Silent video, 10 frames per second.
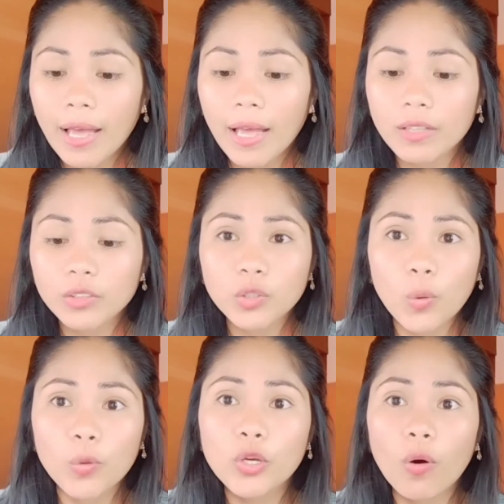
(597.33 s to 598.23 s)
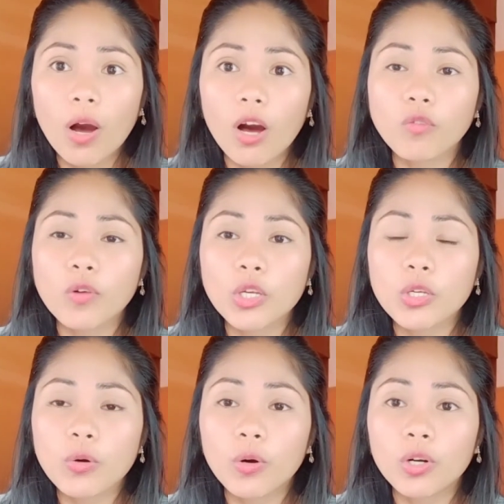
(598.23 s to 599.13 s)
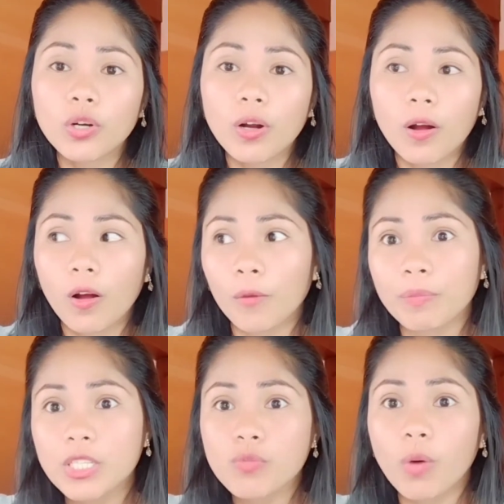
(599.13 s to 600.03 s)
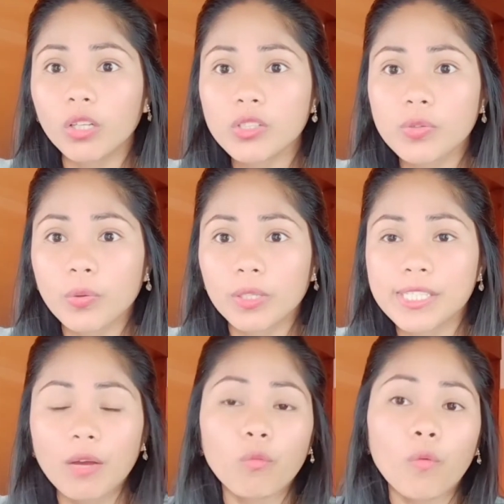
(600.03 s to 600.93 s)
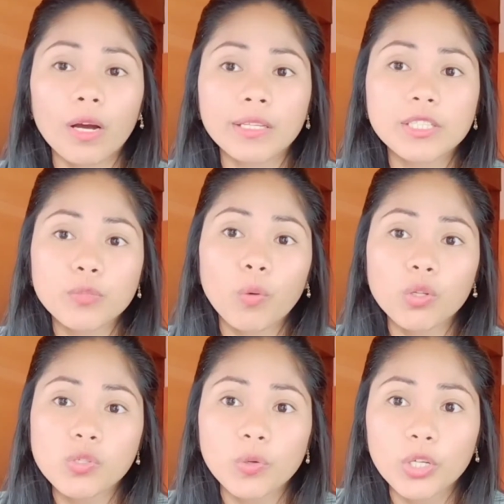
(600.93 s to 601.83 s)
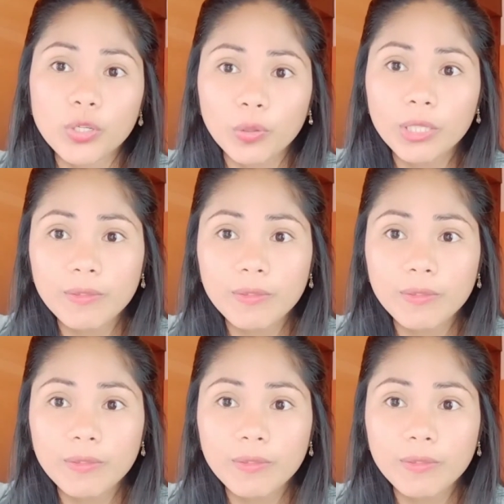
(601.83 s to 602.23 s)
so you have your sponsor, someone sponsor your